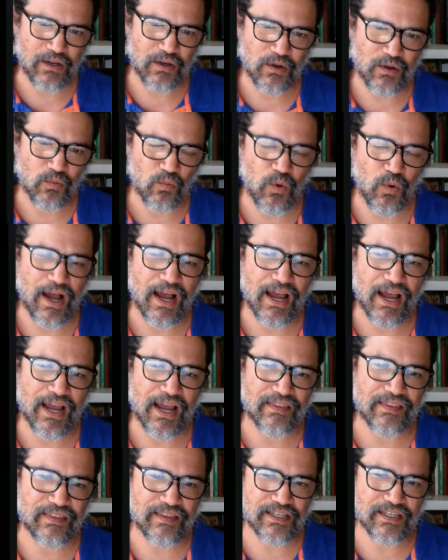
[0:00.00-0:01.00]
why
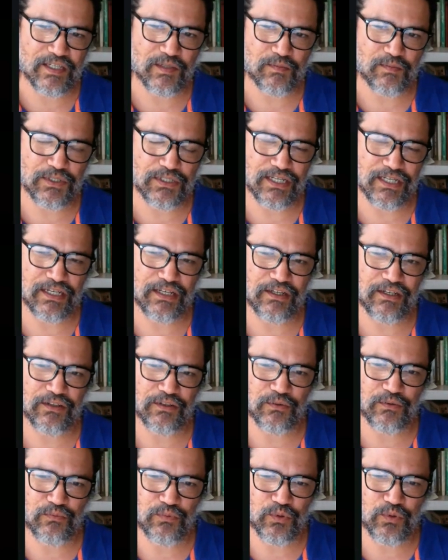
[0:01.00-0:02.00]
this
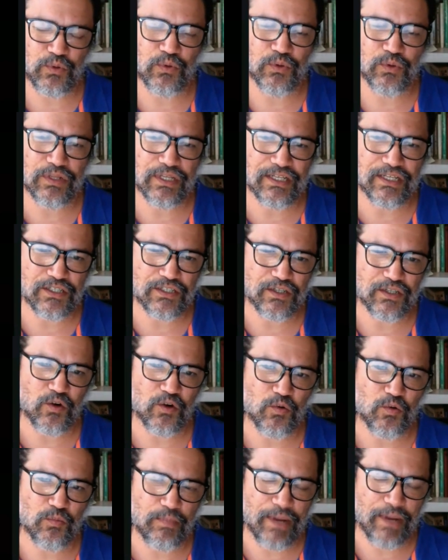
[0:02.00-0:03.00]
particular rule is
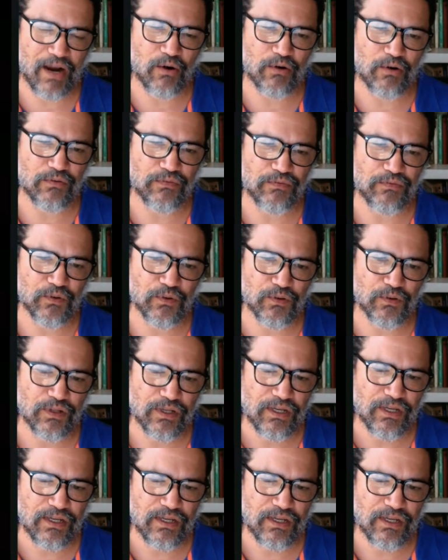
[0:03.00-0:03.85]
so powerful,